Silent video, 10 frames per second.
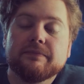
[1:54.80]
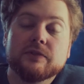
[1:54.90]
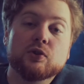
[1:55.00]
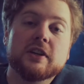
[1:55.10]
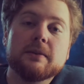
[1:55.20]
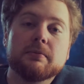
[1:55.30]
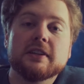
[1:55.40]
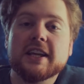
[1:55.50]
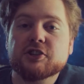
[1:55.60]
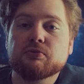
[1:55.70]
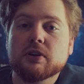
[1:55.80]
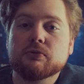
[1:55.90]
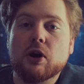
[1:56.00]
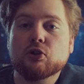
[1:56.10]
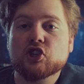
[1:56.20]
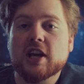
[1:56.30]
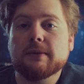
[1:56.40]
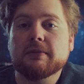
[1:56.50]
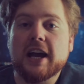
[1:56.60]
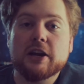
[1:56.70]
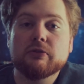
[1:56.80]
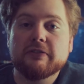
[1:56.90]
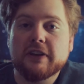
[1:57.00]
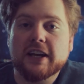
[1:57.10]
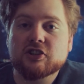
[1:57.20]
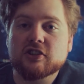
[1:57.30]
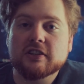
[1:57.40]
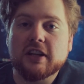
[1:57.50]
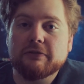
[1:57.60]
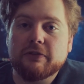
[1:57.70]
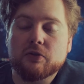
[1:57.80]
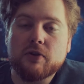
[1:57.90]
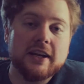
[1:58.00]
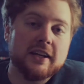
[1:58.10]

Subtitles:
To keep a natural round-shaped eye reflection and for run